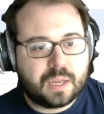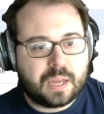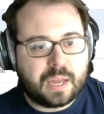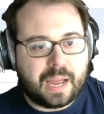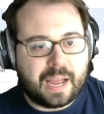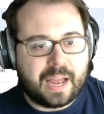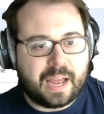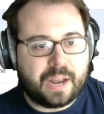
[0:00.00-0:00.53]

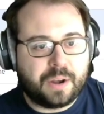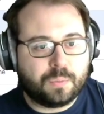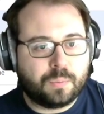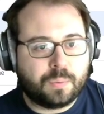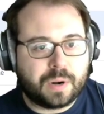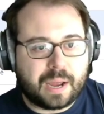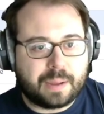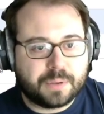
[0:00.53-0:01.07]
And
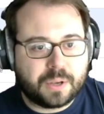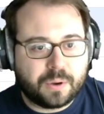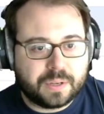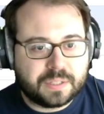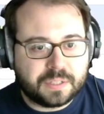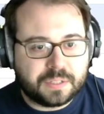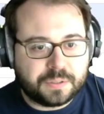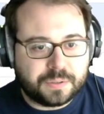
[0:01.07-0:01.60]
what I'm
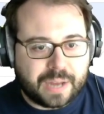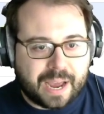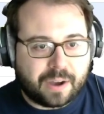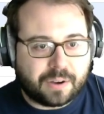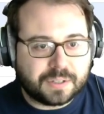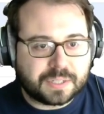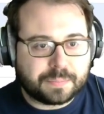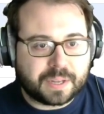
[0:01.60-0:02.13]
going to do
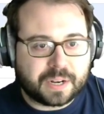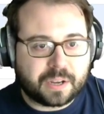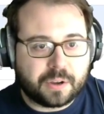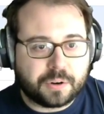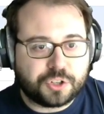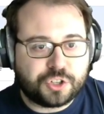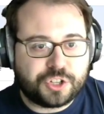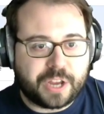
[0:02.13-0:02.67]
now is I'm going to go
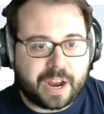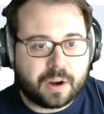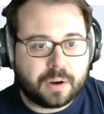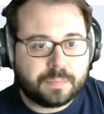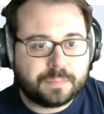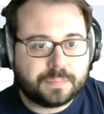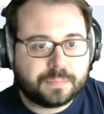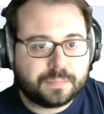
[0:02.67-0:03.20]
to share,